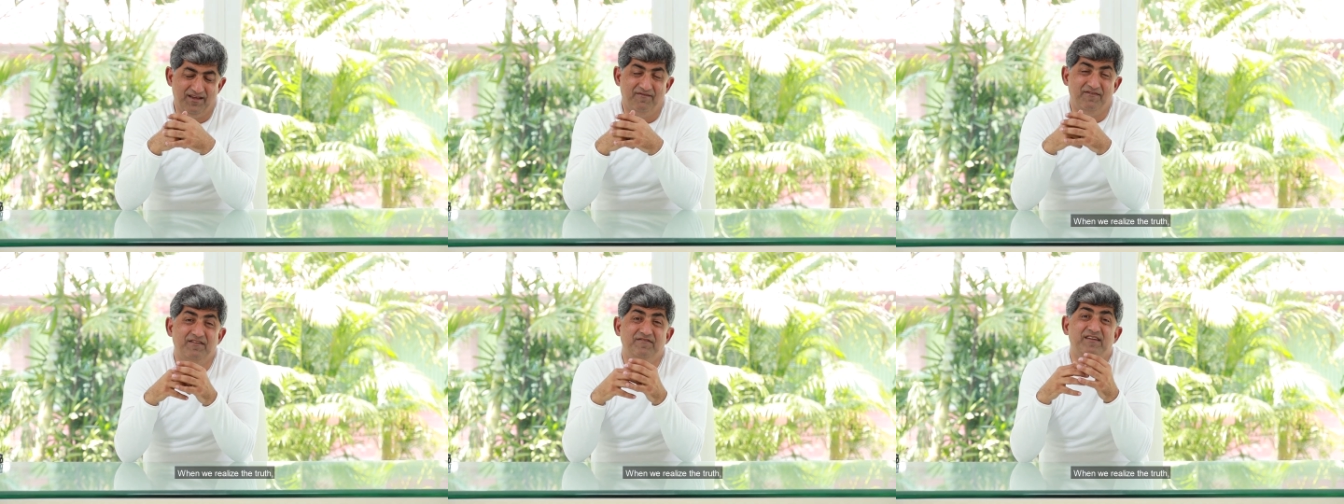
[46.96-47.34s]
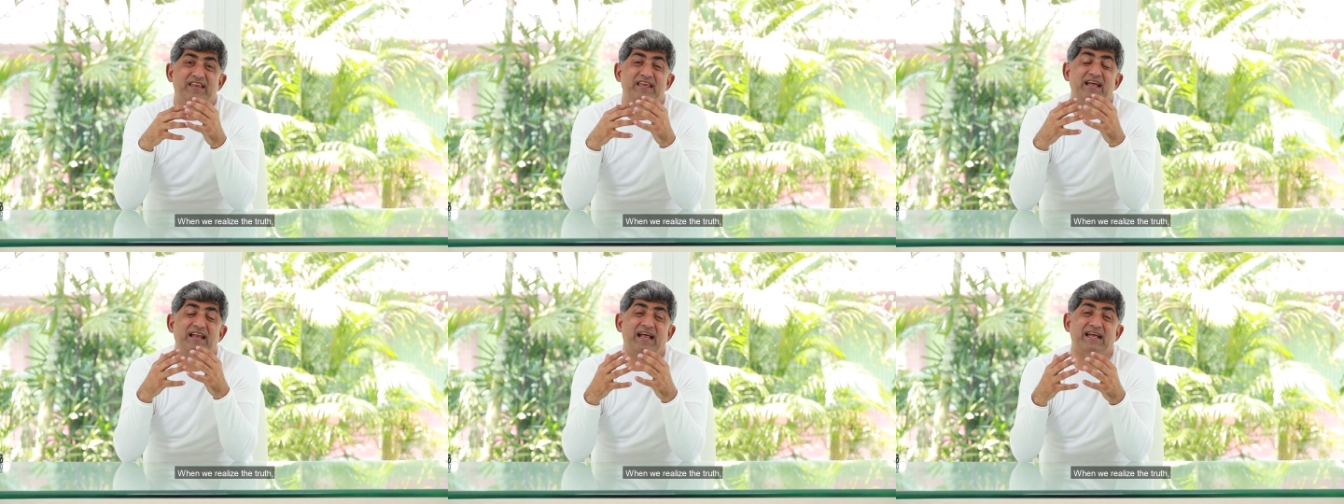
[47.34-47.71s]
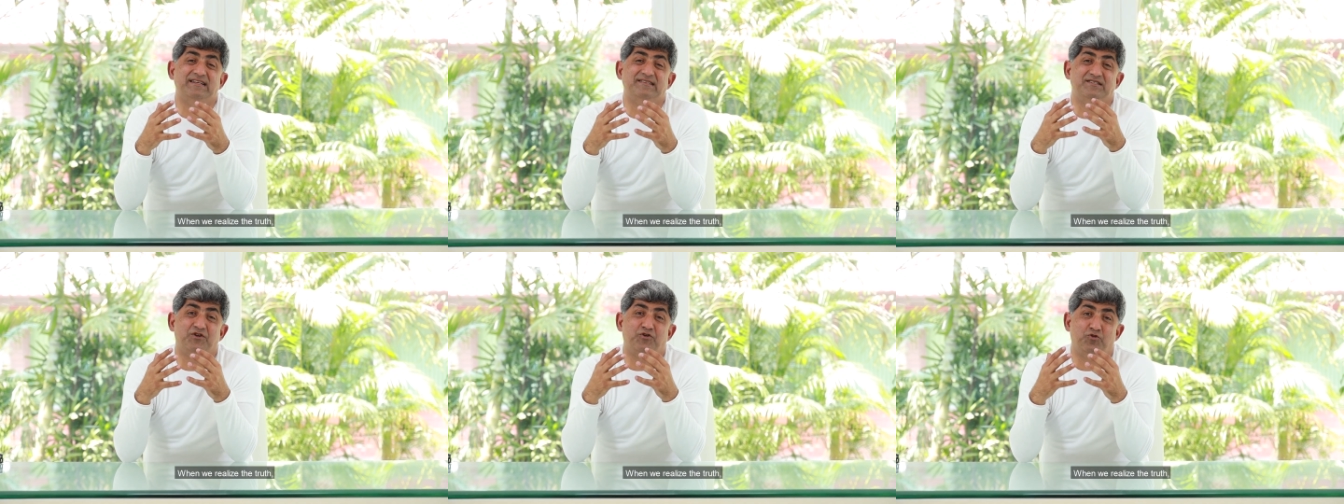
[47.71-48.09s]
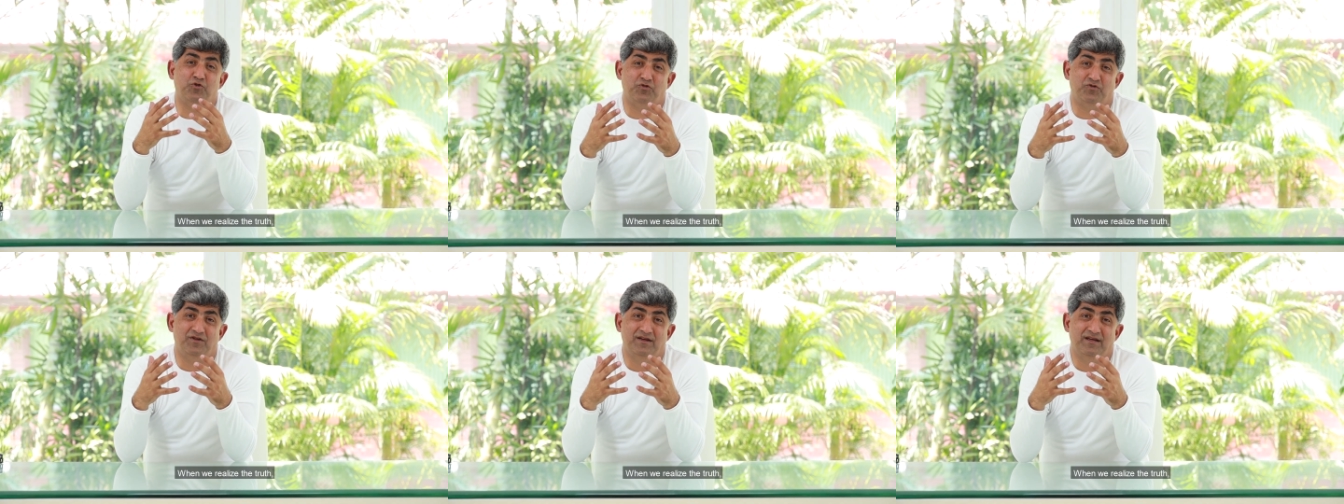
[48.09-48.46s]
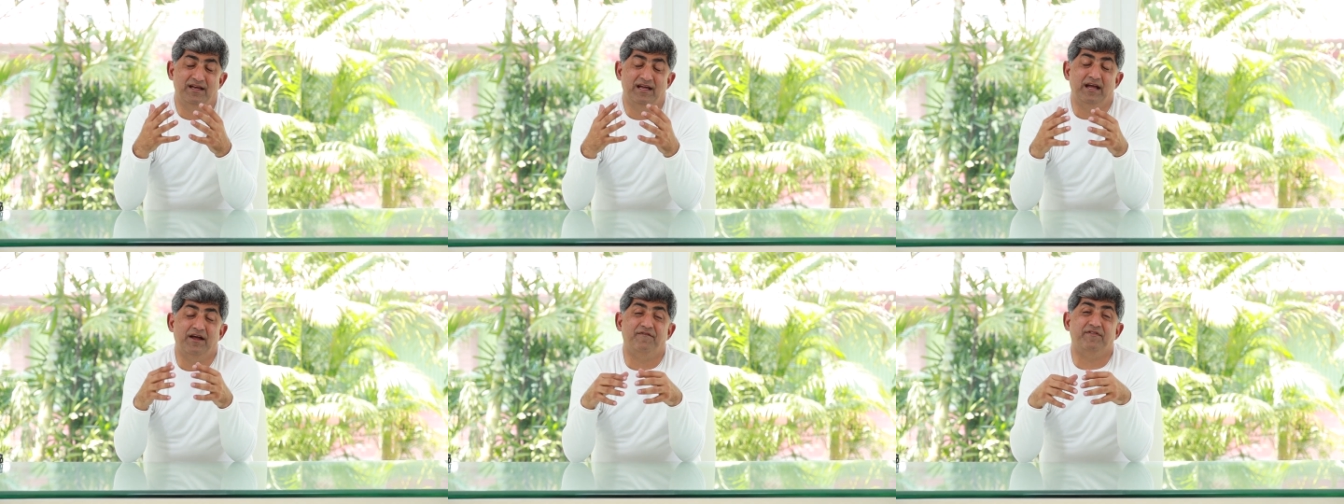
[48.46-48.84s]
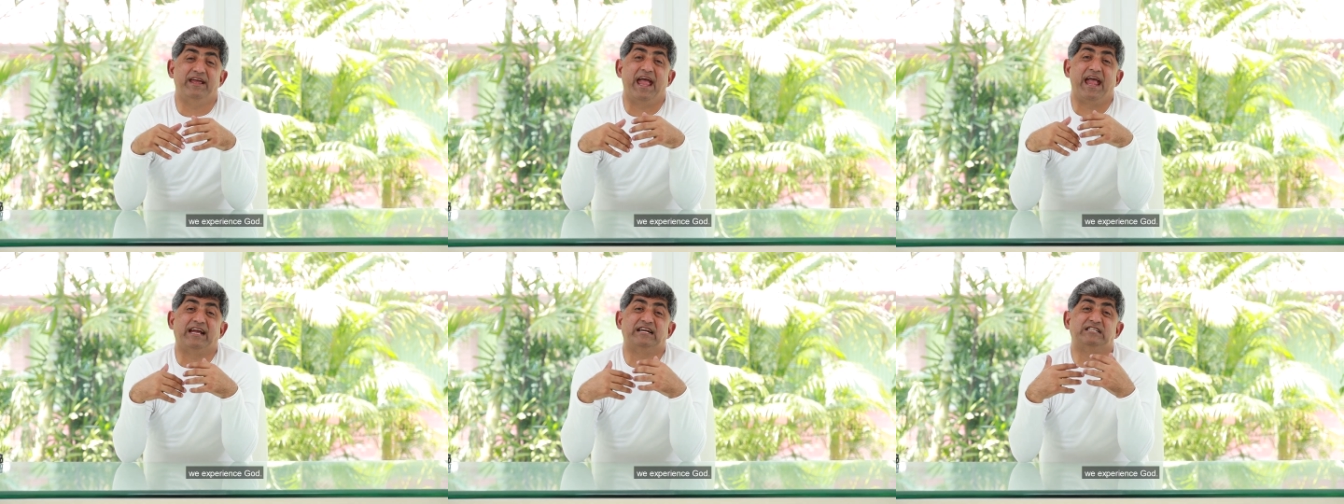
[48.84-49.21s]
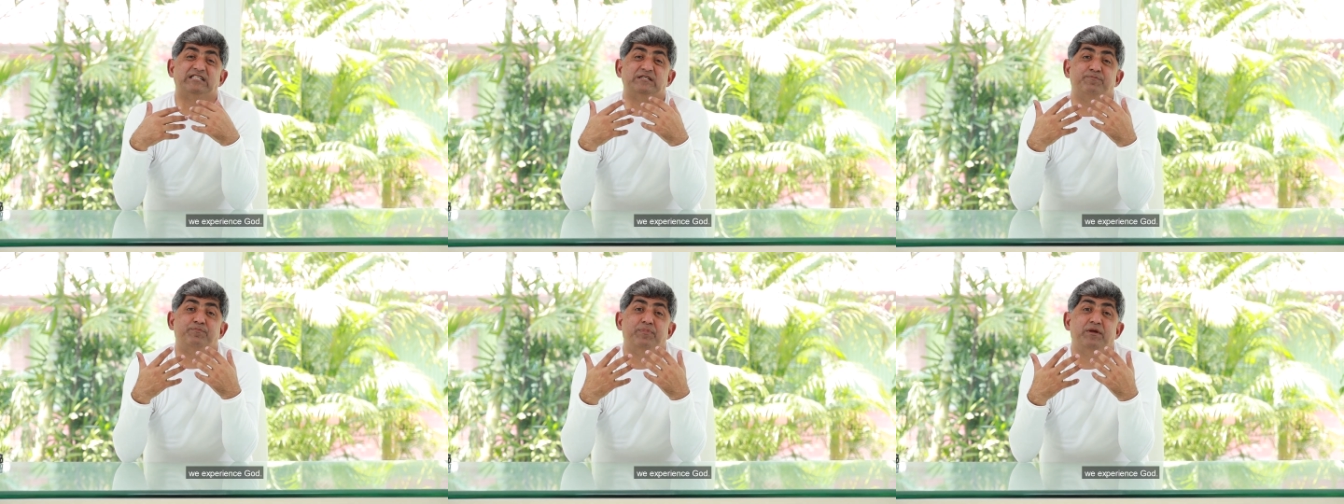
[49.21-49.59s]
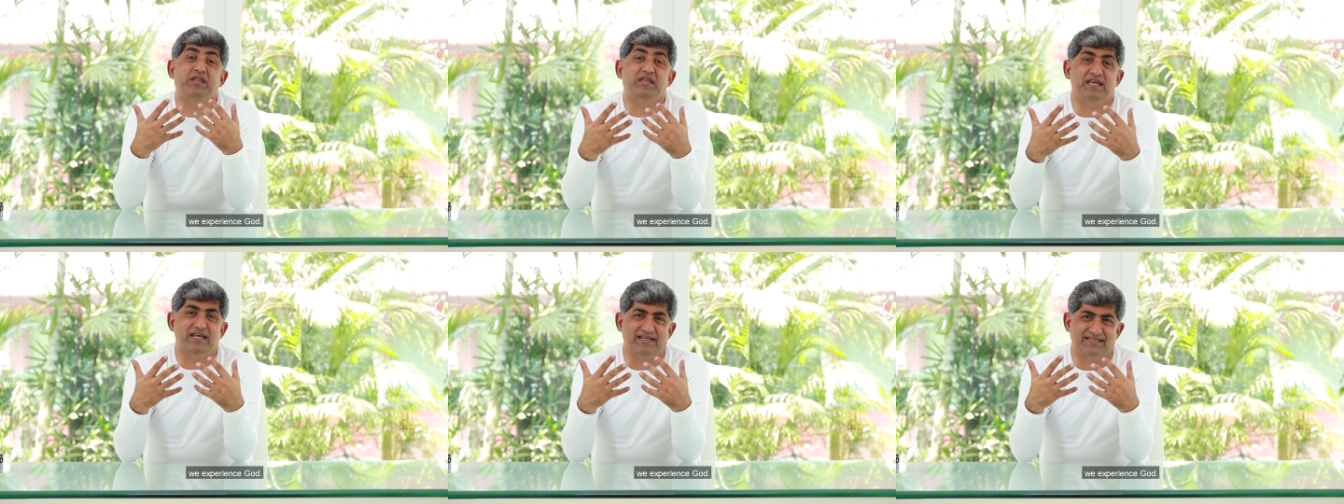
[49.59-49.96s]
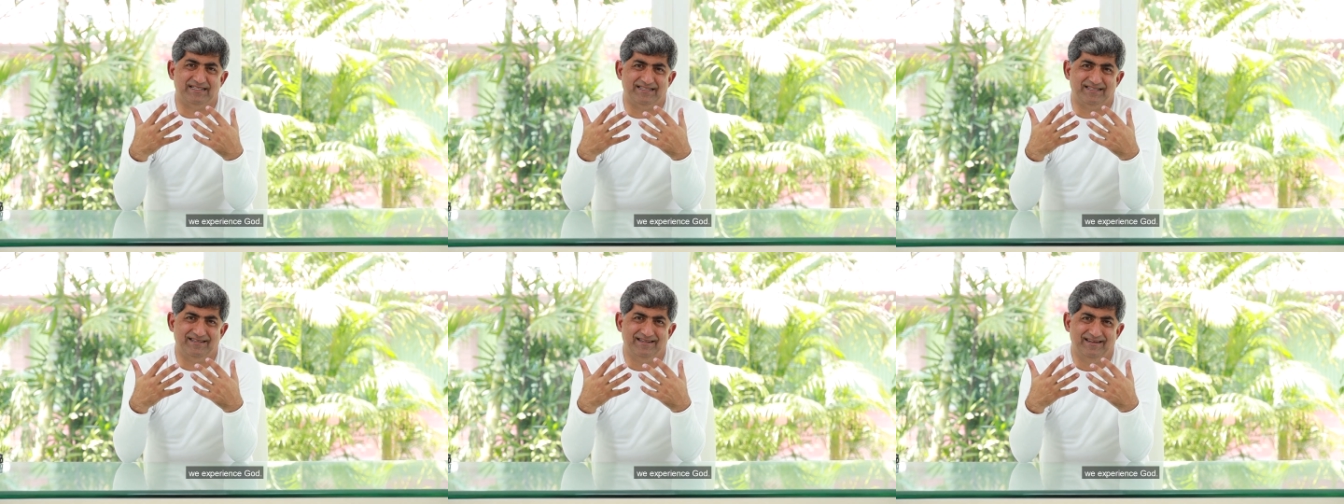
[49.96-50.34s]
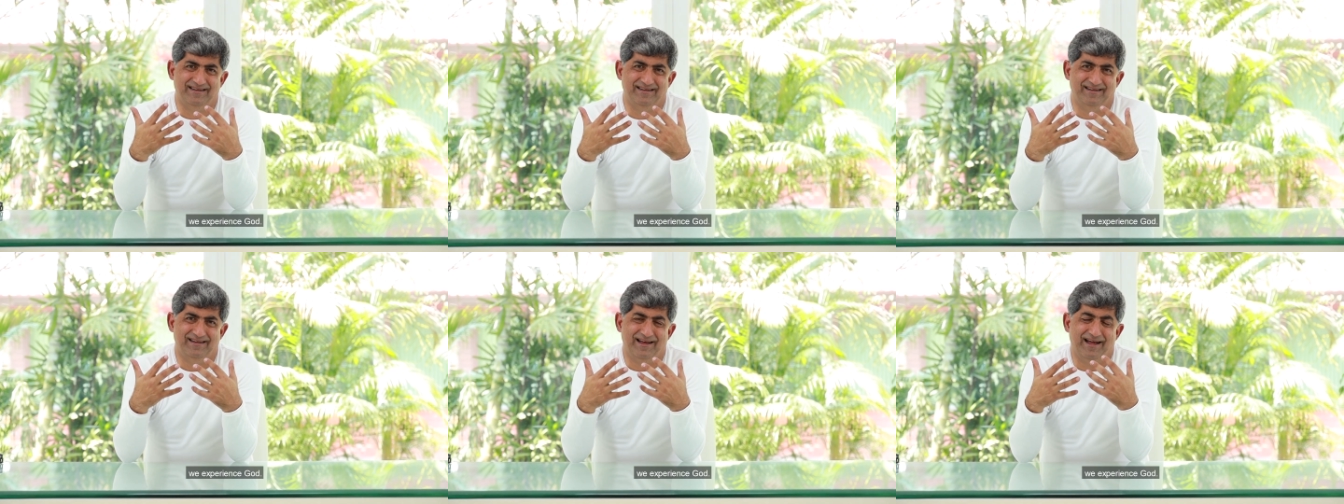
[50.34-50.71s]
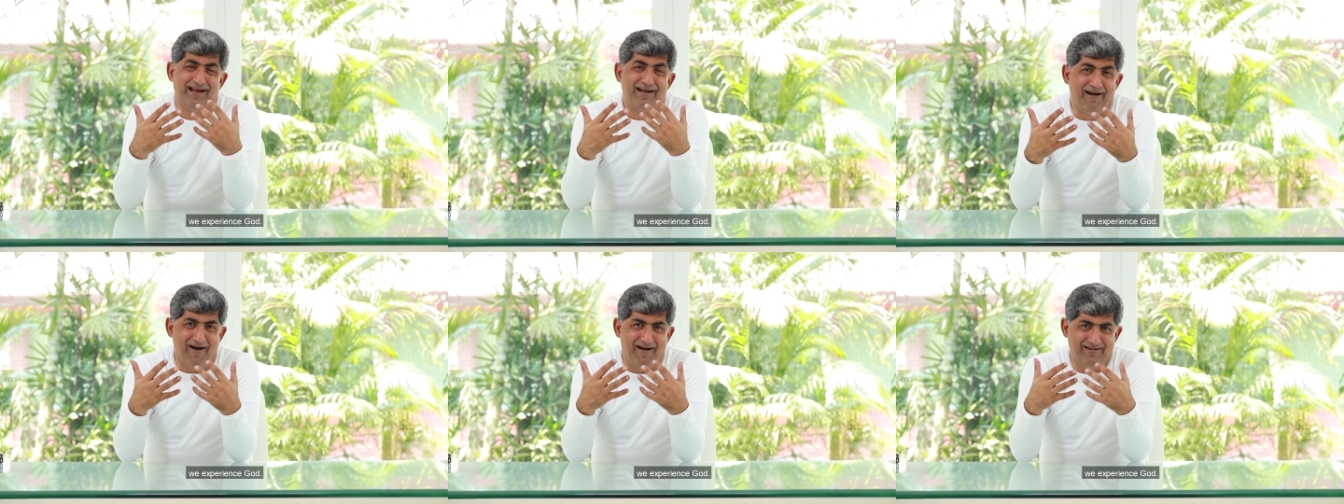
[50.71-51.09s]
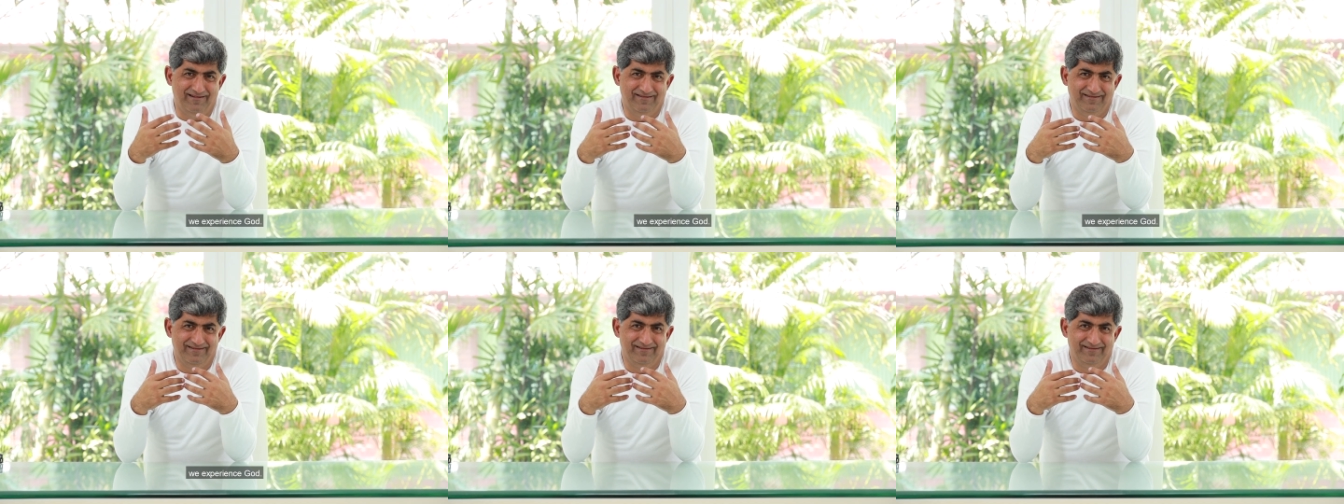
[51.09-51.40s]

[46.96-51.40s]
When we realize the truth, we experience God.